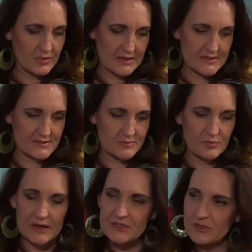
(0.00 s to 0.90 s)
because
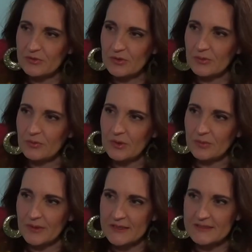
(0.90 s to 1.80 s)
my children
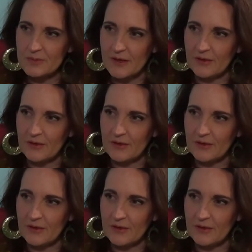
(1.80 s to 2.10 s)
were raised by